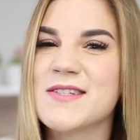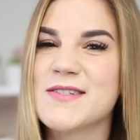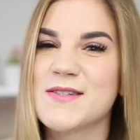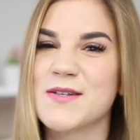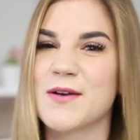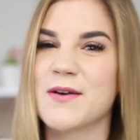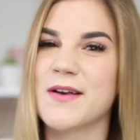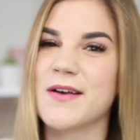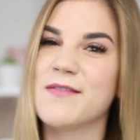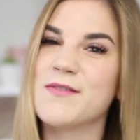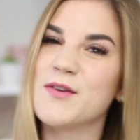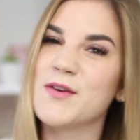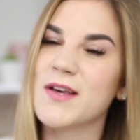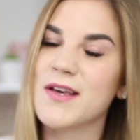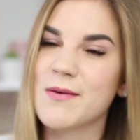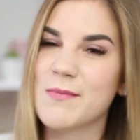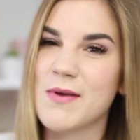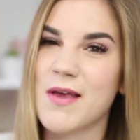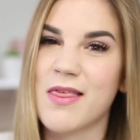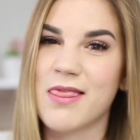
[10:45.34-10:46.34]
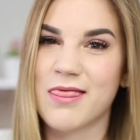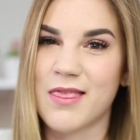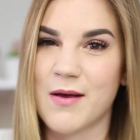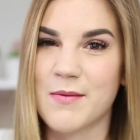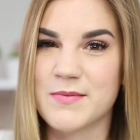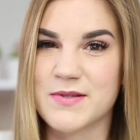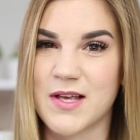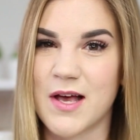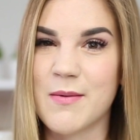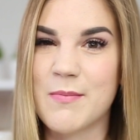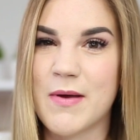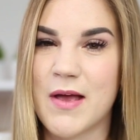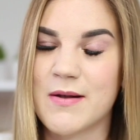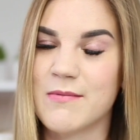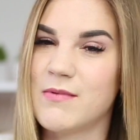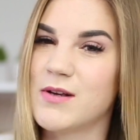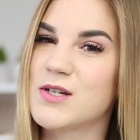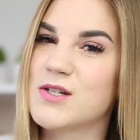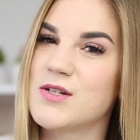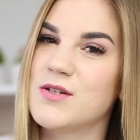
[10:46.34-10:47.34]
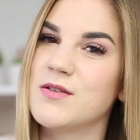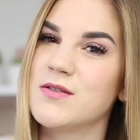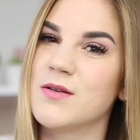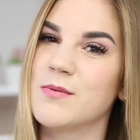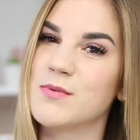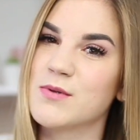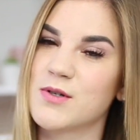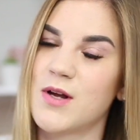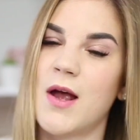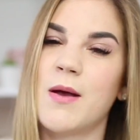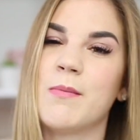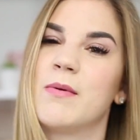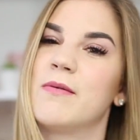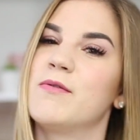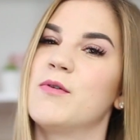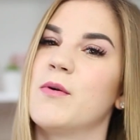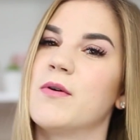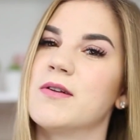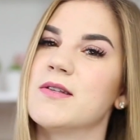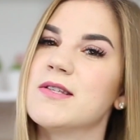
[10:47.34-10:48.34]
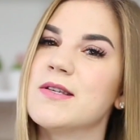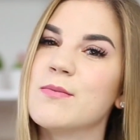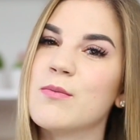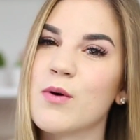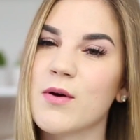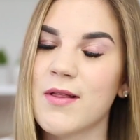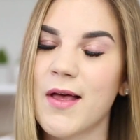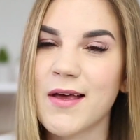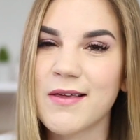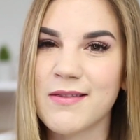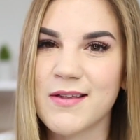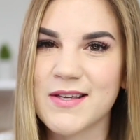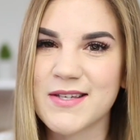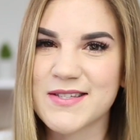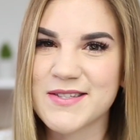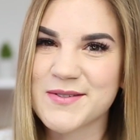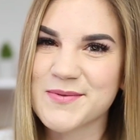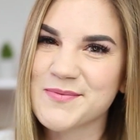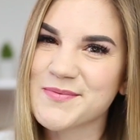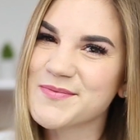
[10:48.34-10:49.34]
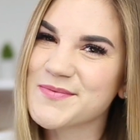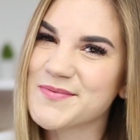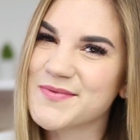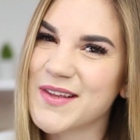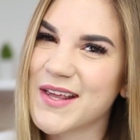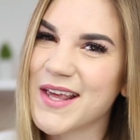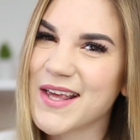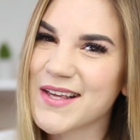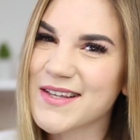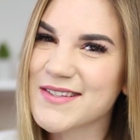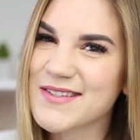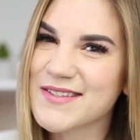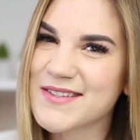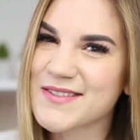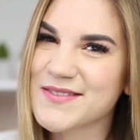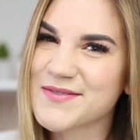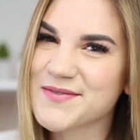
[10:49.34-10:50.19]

so if you could give me a thumbs up and make sure you subscribe if you want to see more like this. Thanks!